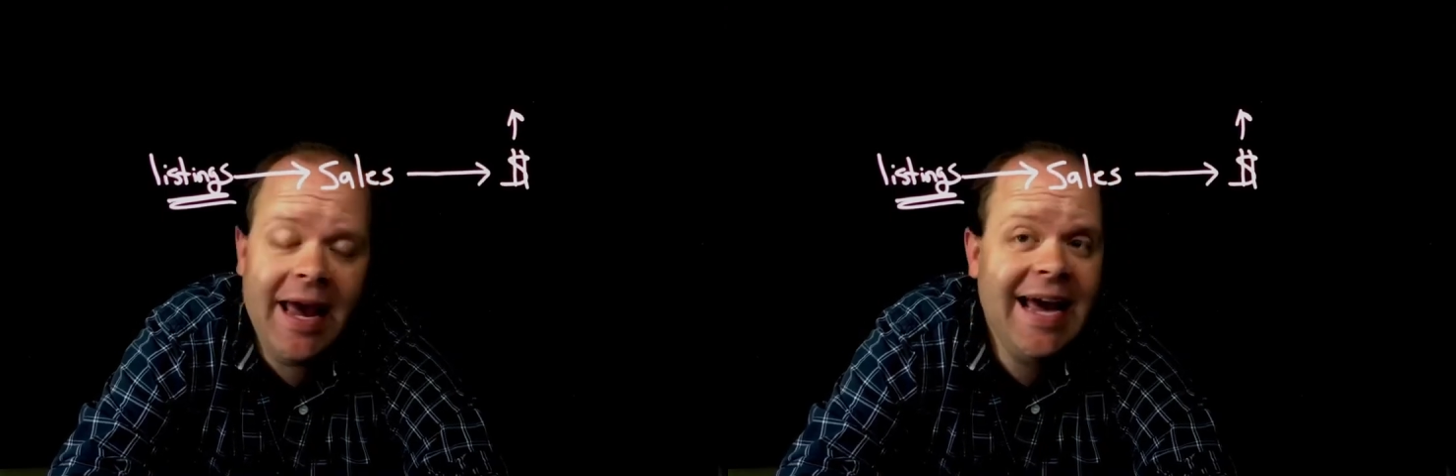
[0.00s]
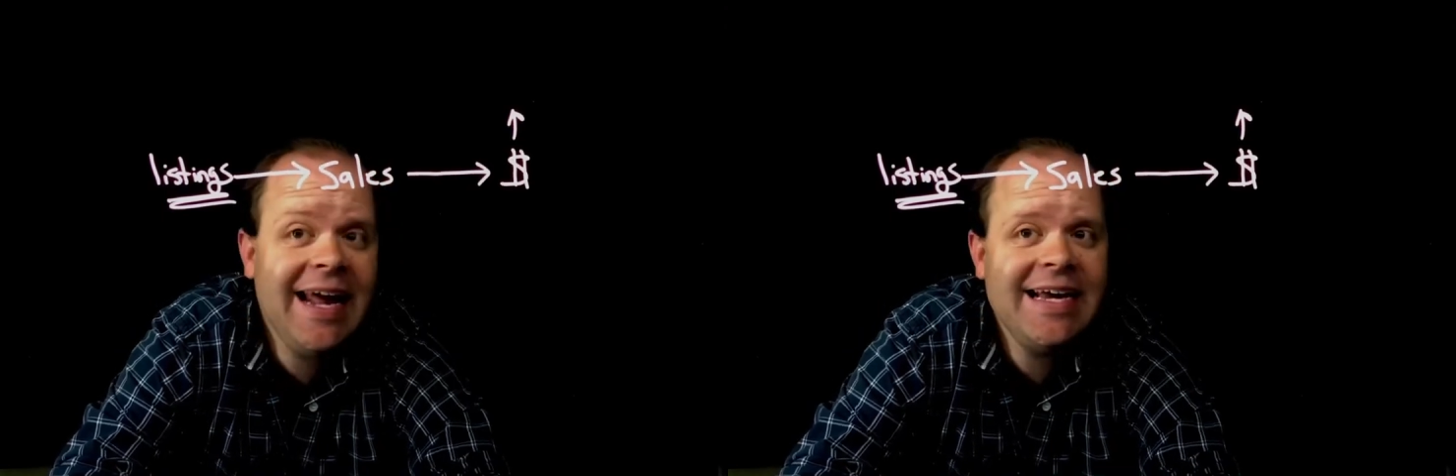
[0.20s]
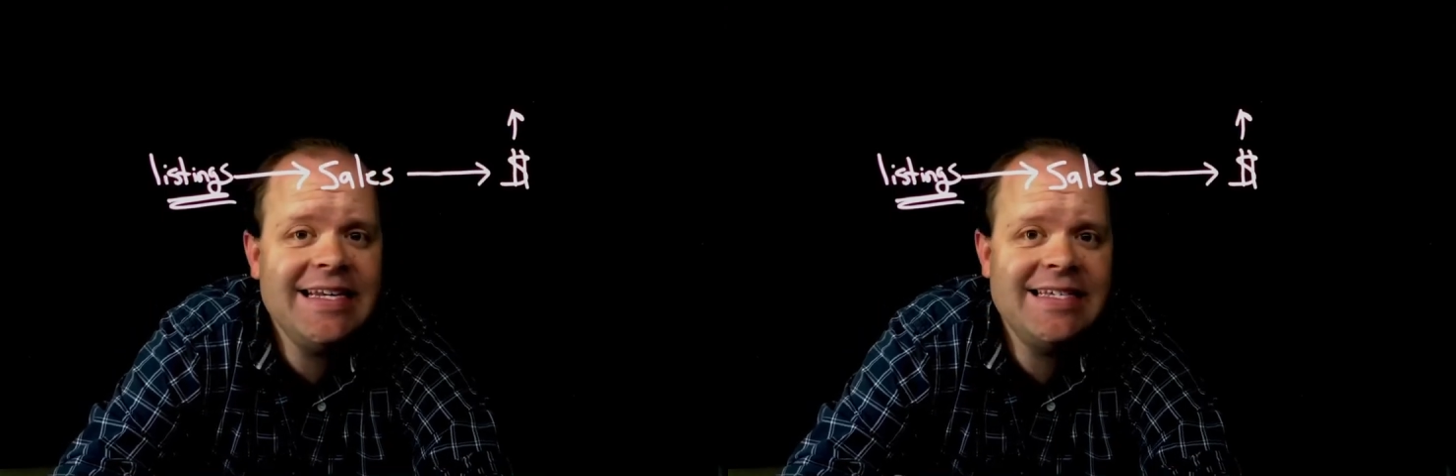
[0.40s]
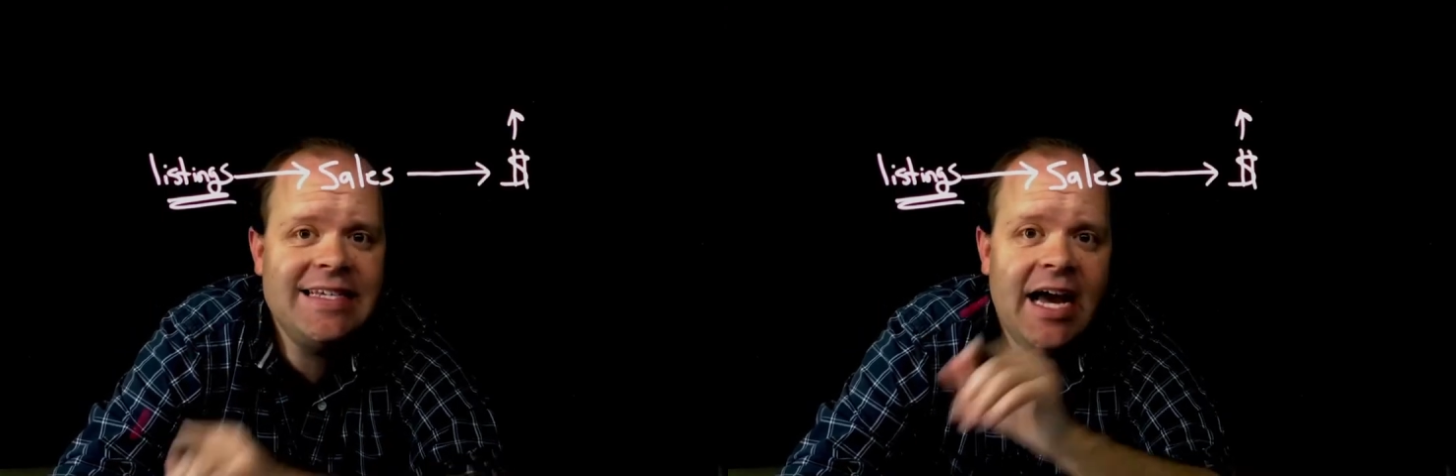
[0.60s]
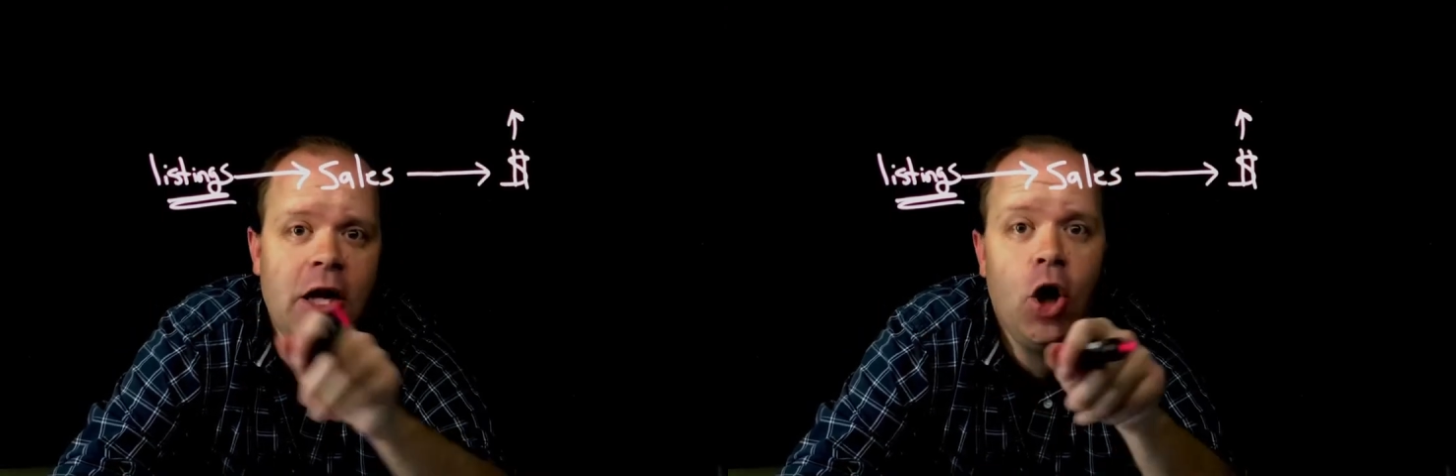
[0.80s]
and I can
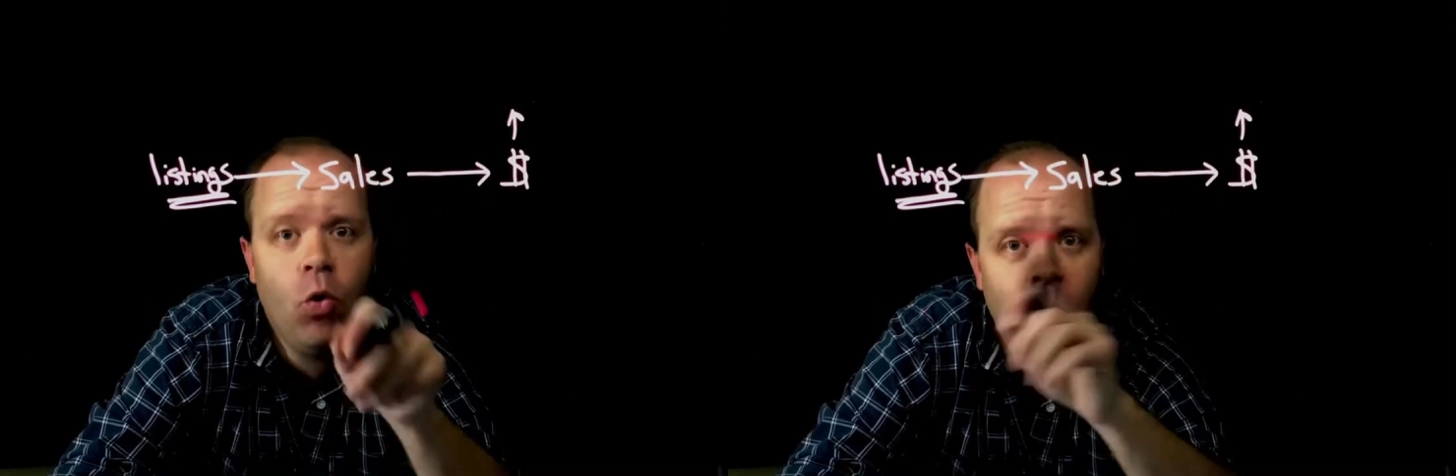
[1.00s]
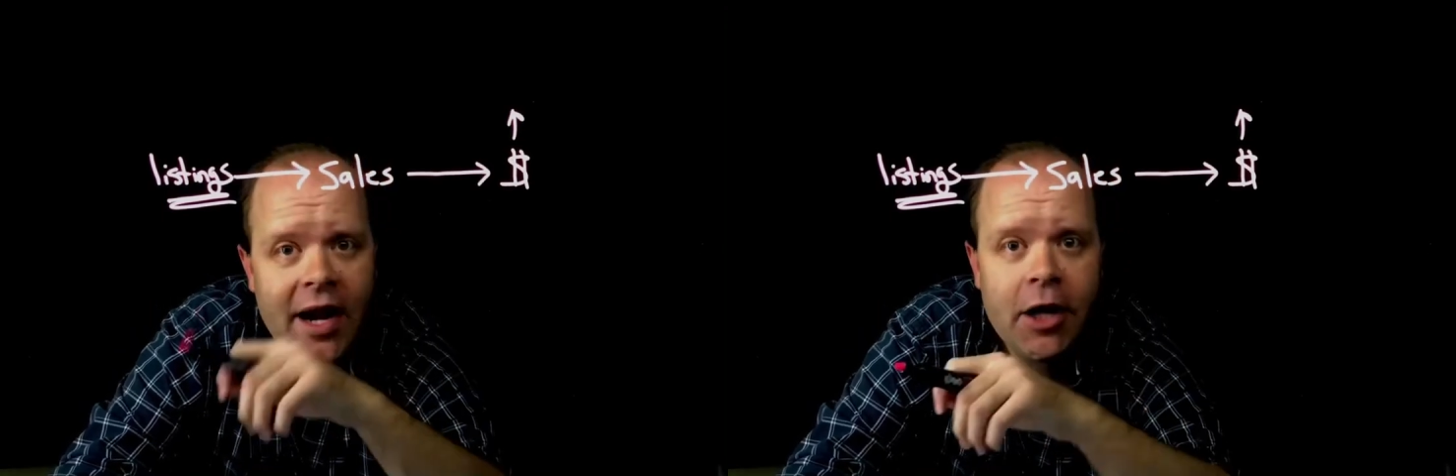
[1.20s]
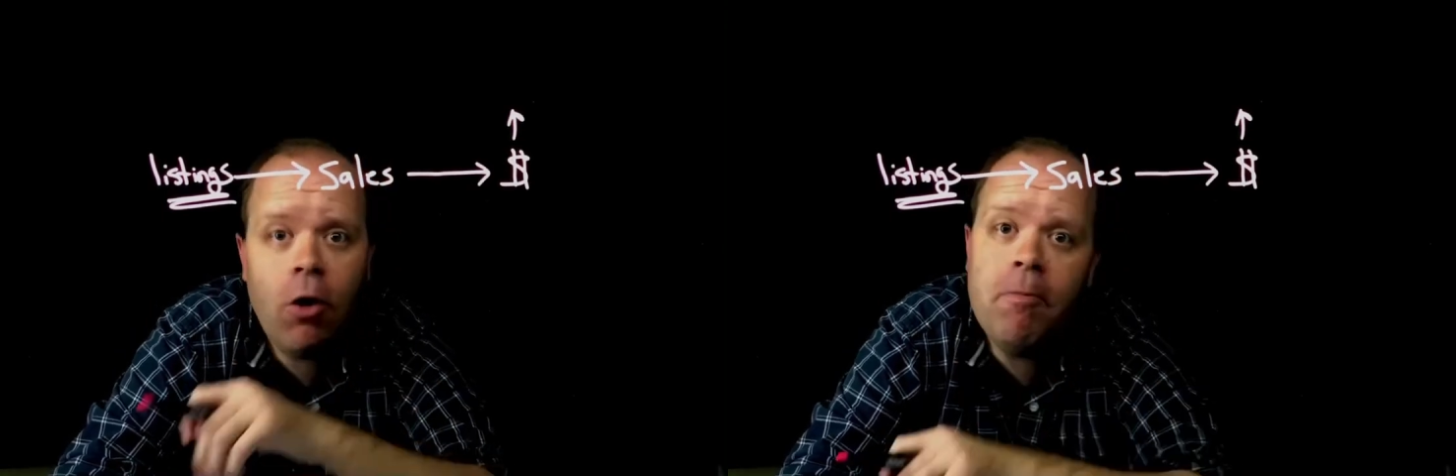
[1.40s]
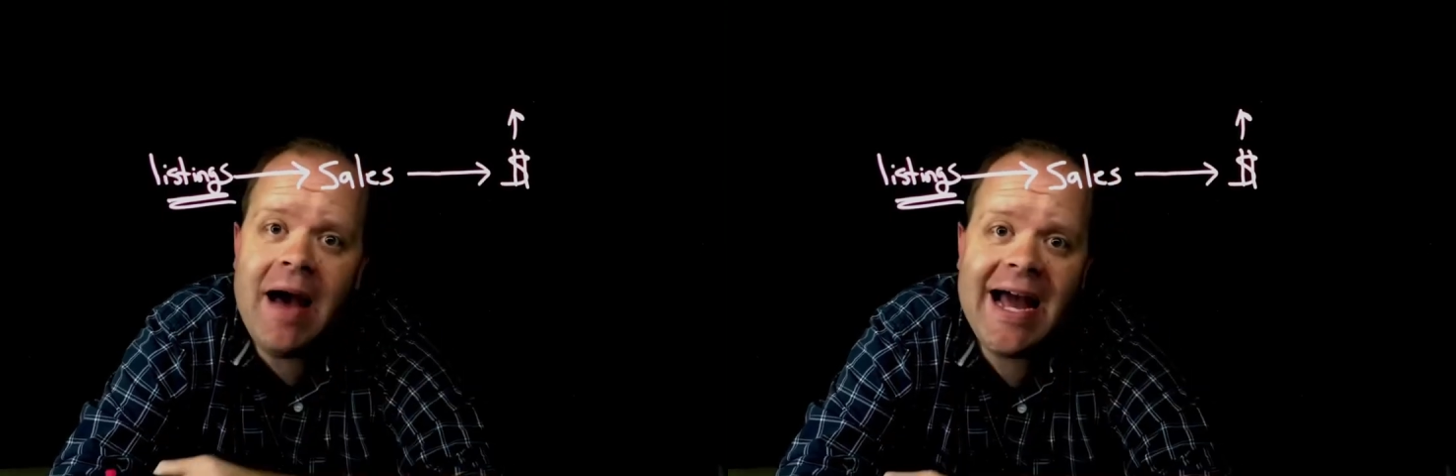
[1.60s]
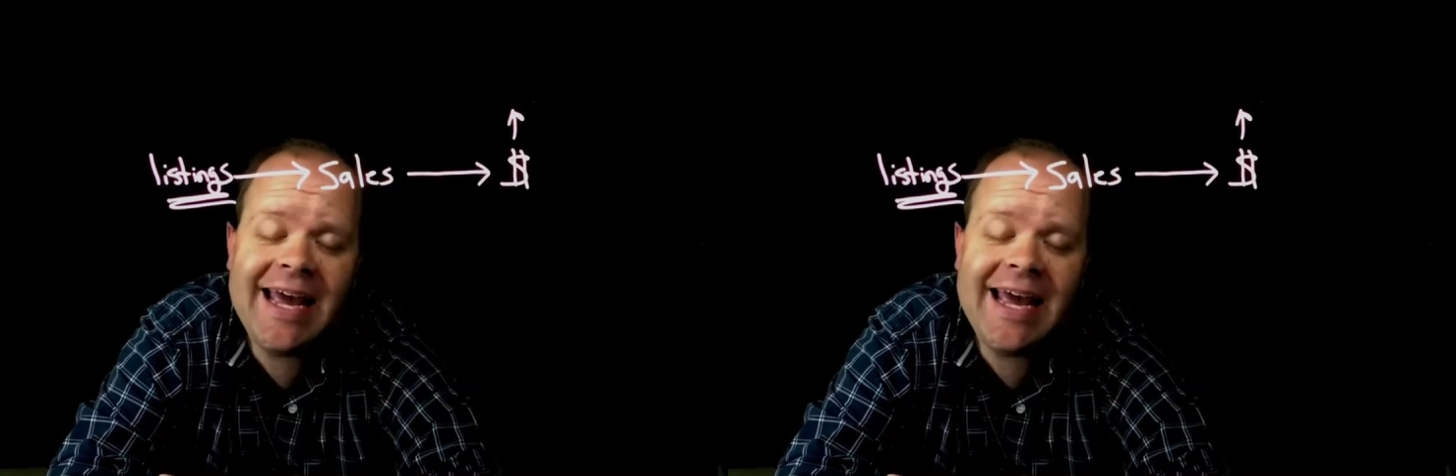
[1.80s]
decide when I go back